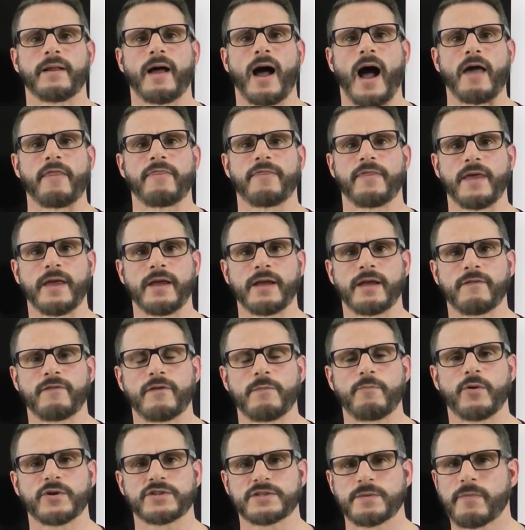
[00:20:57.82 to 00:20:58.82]
I think if
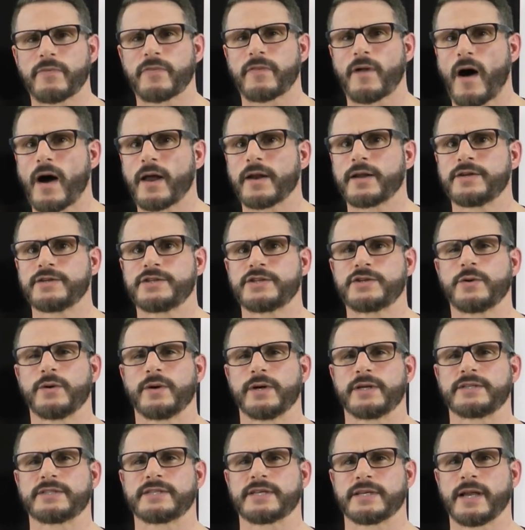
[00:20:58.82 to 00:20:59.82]
you put some thought into
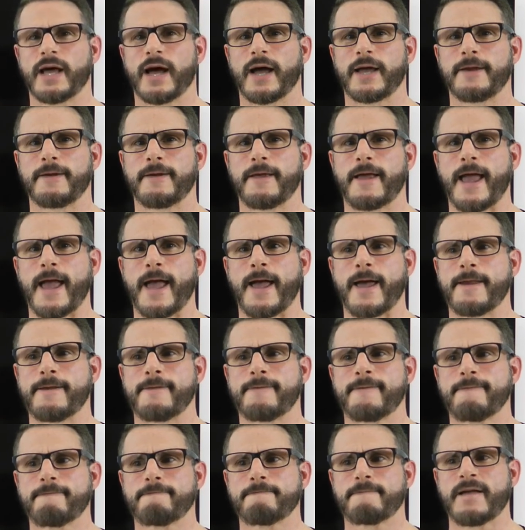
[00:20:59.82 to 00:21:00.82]
it tonight
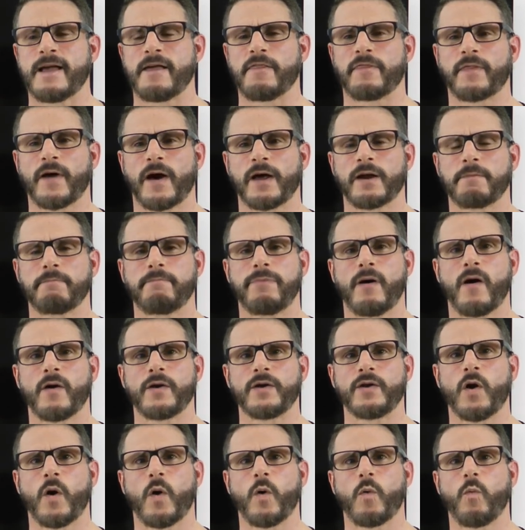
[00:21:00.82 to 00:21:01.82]
and thought about,
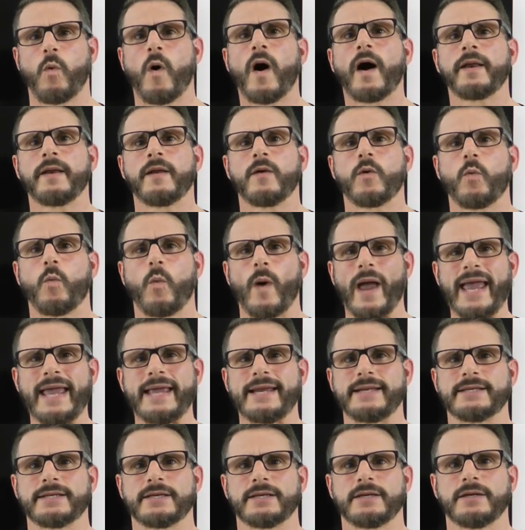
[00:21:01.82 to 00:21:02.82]
what
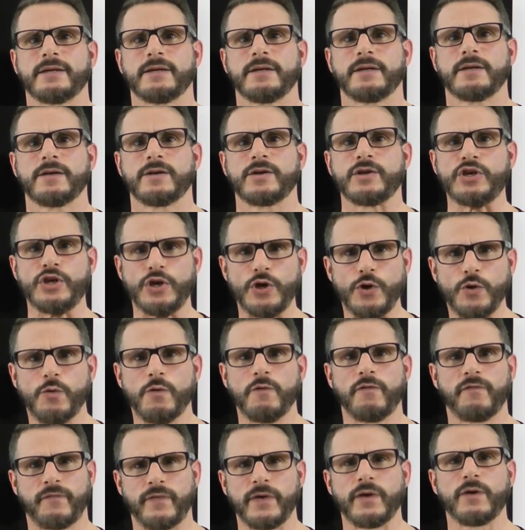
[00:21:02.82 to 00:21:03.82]
weight
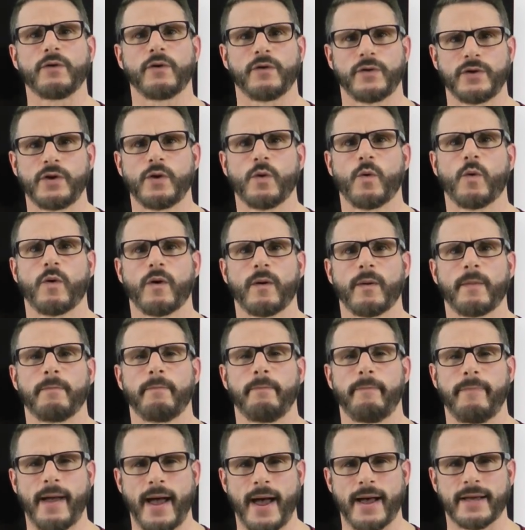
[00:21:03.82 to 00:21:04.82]
you feel your
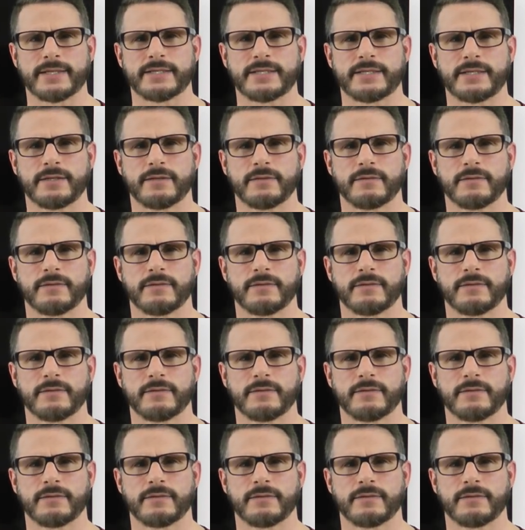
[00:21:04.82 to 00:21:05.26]
best,